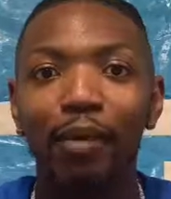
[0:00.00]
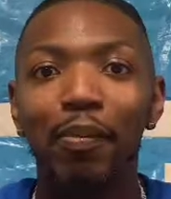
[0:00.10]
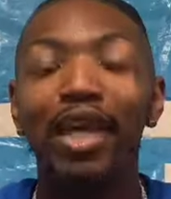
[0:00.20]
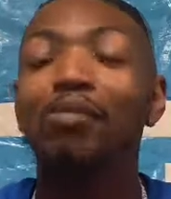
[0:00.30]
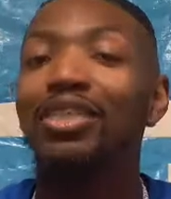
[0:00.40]

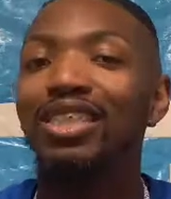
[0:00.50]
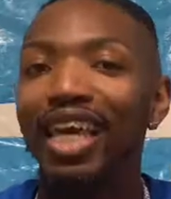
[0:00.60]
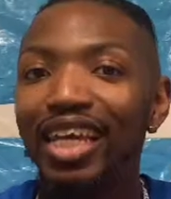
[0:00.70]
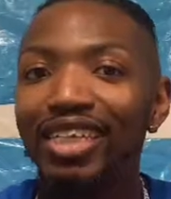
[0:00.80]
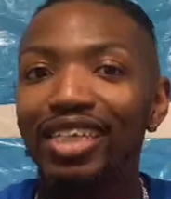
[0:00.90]
make
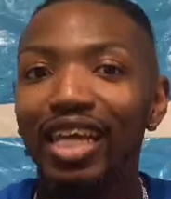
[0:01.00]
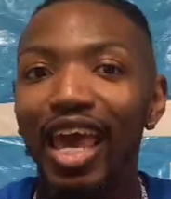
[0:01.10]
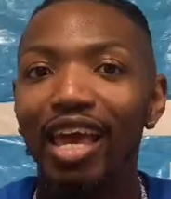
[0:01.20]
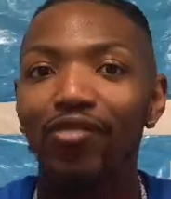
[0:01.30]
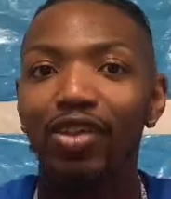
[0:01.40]
mistakes and
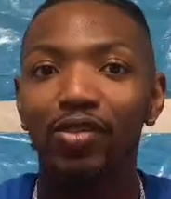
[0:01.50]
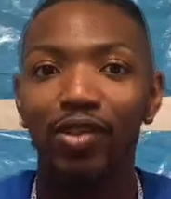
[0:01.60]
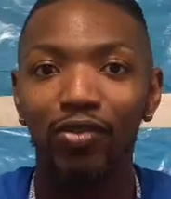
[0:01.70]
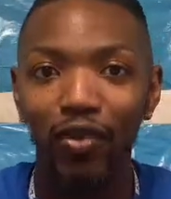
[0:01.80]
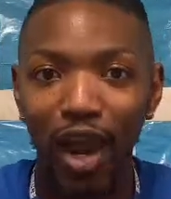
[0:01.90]
have
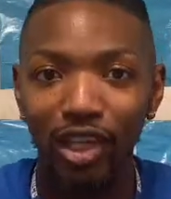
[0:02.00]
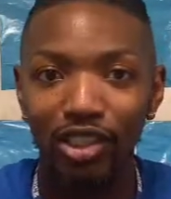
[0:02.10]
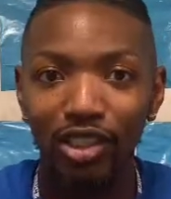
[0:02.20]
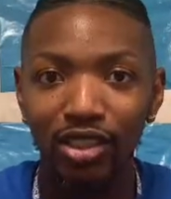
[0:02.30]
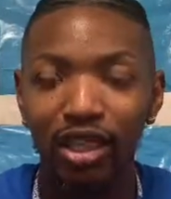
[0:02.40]
different
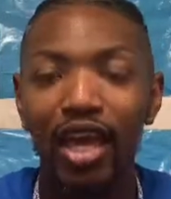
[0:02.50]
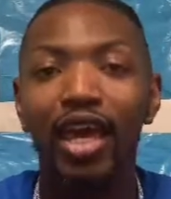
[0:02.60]
infractions,